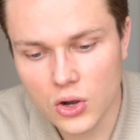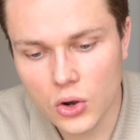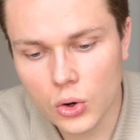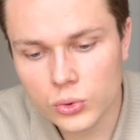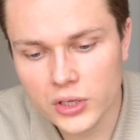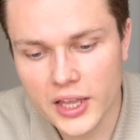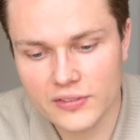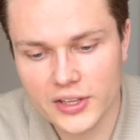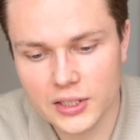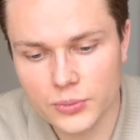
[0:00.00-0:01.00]
only
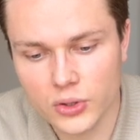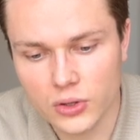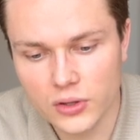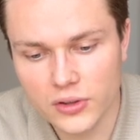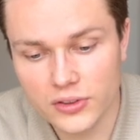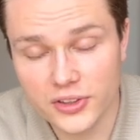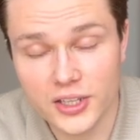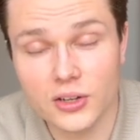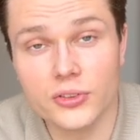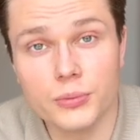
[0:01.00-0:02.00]
available
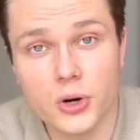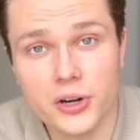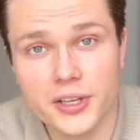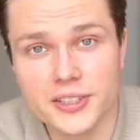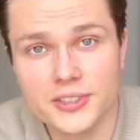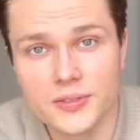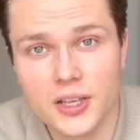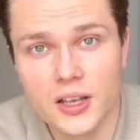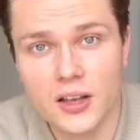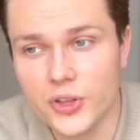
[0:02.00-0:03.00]
thing on the market,
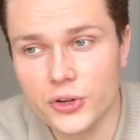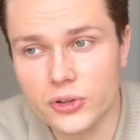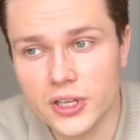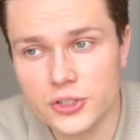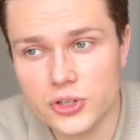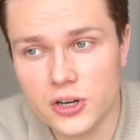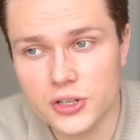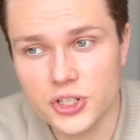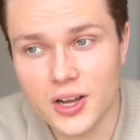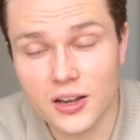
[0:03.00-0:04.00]
then you can
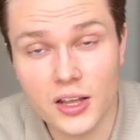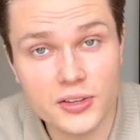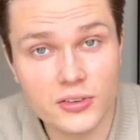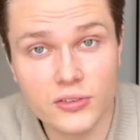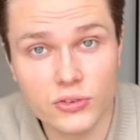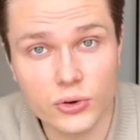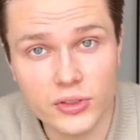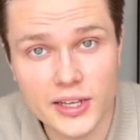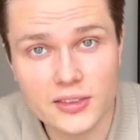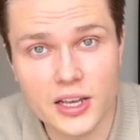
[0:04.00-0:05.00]
charge a lot for
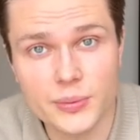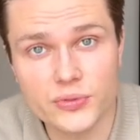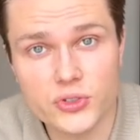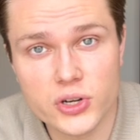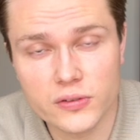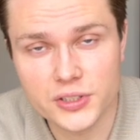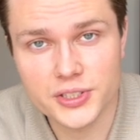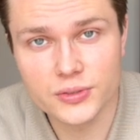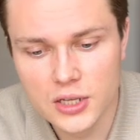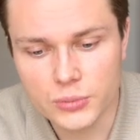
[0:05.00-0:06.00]
that type of
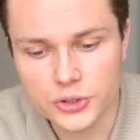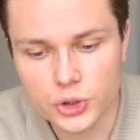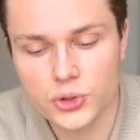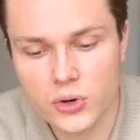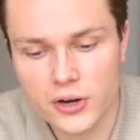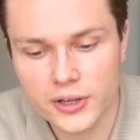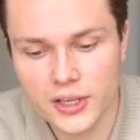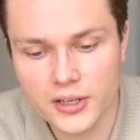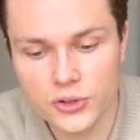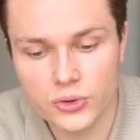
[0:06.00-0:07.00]
service, but you are
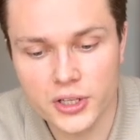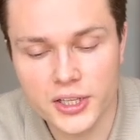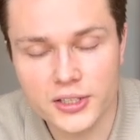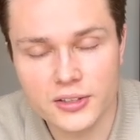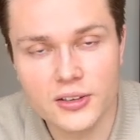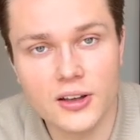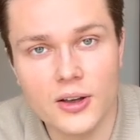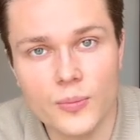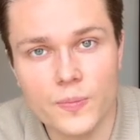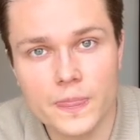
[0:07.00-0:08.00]
in a unique
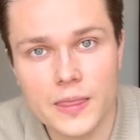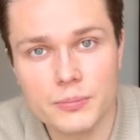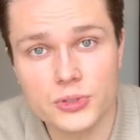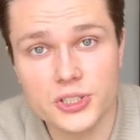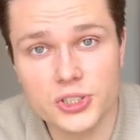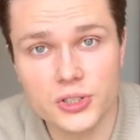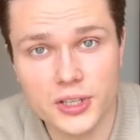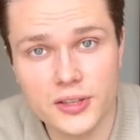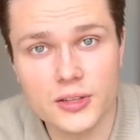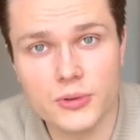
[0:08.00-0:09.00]
position
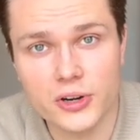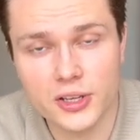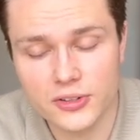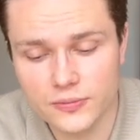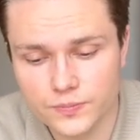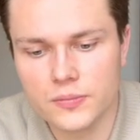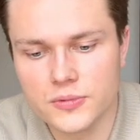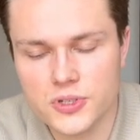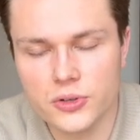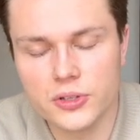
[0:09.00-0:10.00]
in the market.
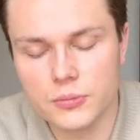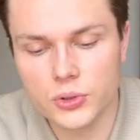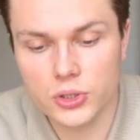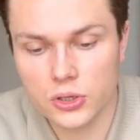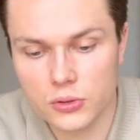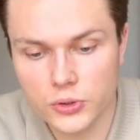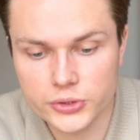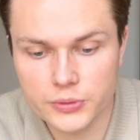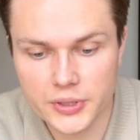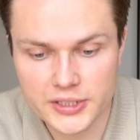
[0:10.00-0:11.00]
So in the book,
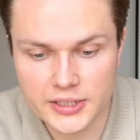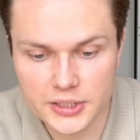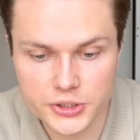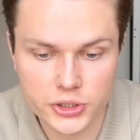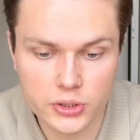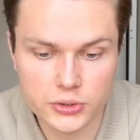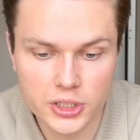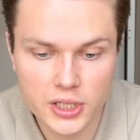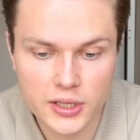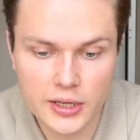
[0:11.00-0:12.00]
Hormozi basically showed
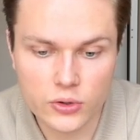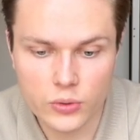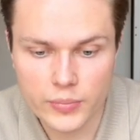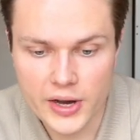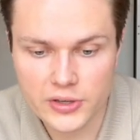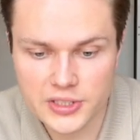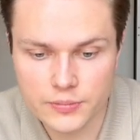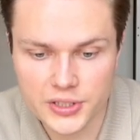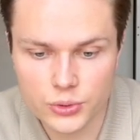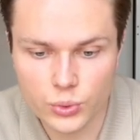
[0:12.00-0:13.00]
a comparison
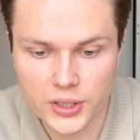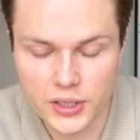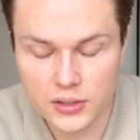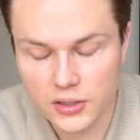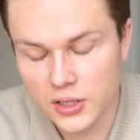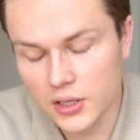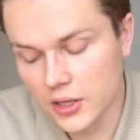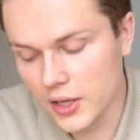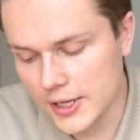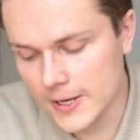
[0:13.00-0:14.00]
between
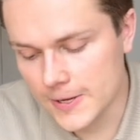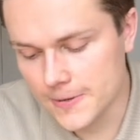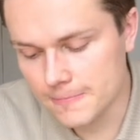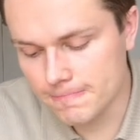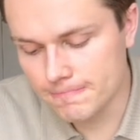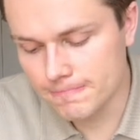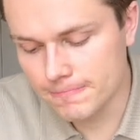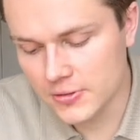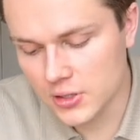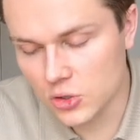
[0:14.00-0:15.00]

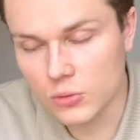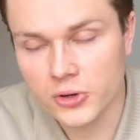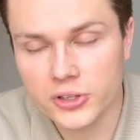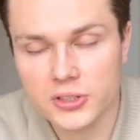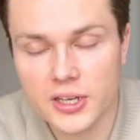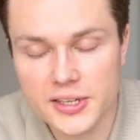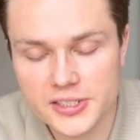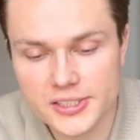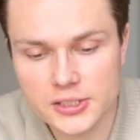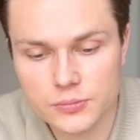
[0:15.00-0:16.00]

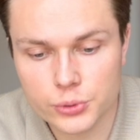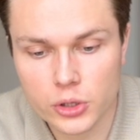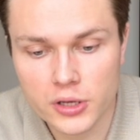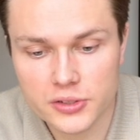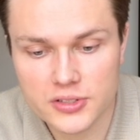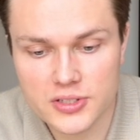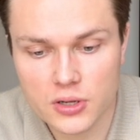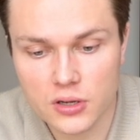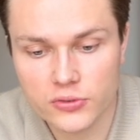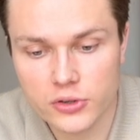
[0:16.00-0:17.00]
commoditized products
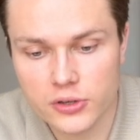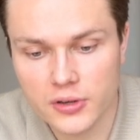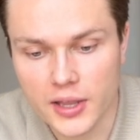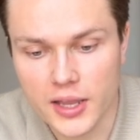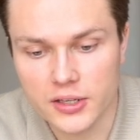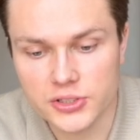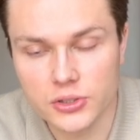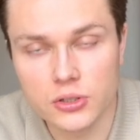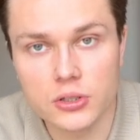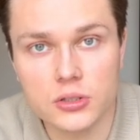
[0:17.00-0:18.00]
offer and a
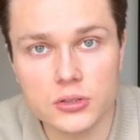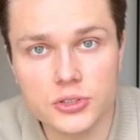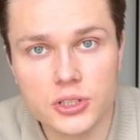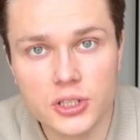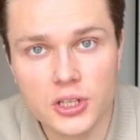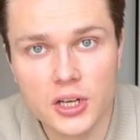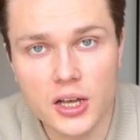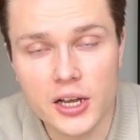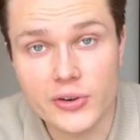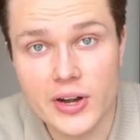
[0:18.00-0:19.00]
so-called
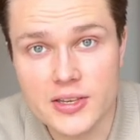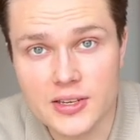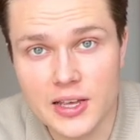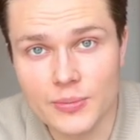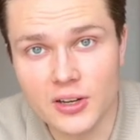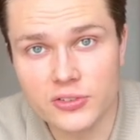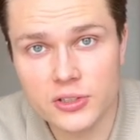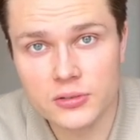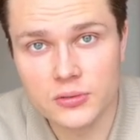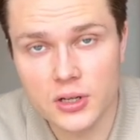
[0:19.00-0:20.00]
Grand Slam
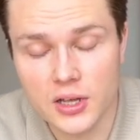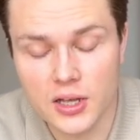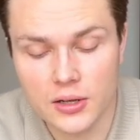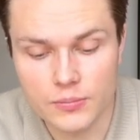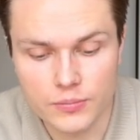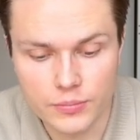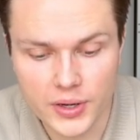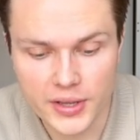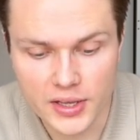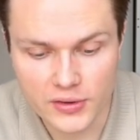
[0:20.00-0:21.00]
offer
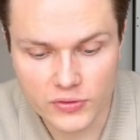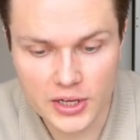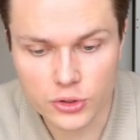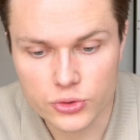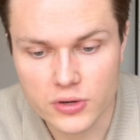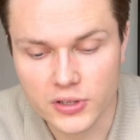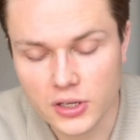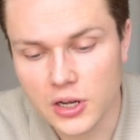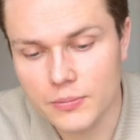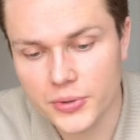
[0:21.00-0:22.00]
by a value-driven
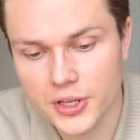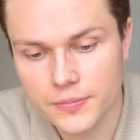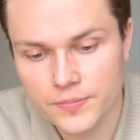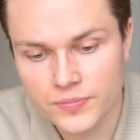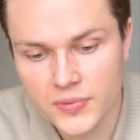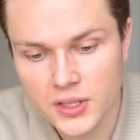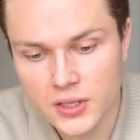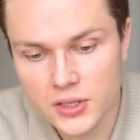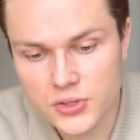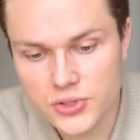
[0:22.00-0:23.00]
company.
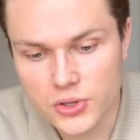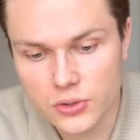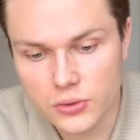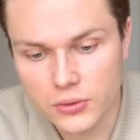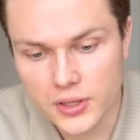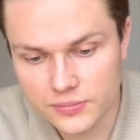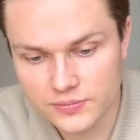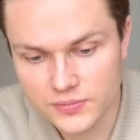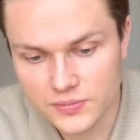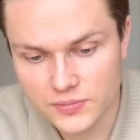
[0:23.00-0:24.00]
So
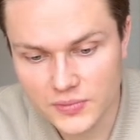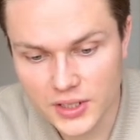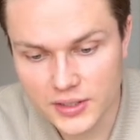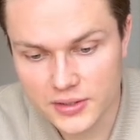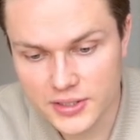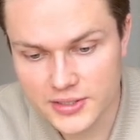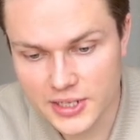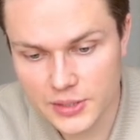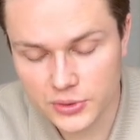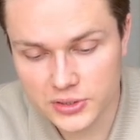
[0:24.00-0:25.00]
in this
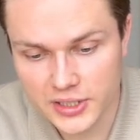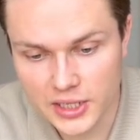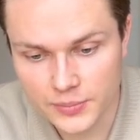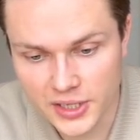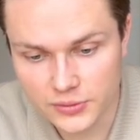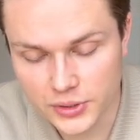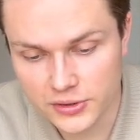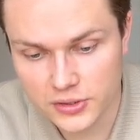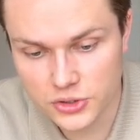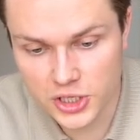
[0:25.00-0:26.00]
table that I made
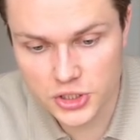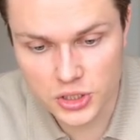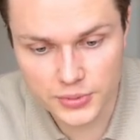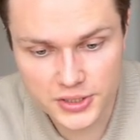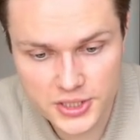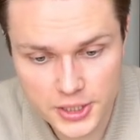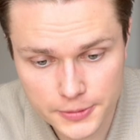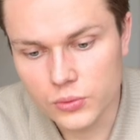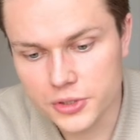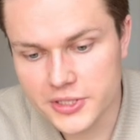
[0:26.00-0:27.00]
with
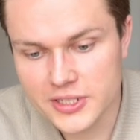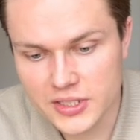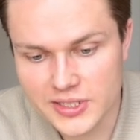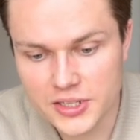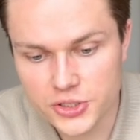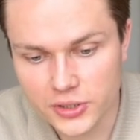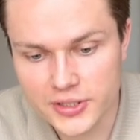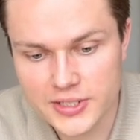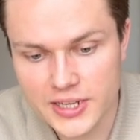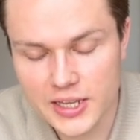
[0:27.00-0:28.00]
ChatGPT, which is essentially
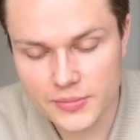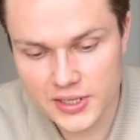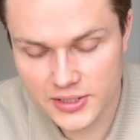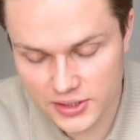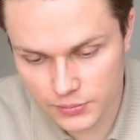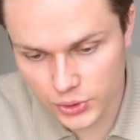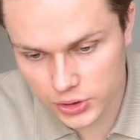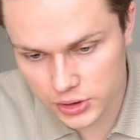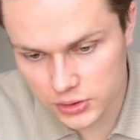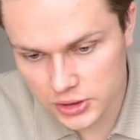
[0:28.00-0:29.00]
the same as in the book,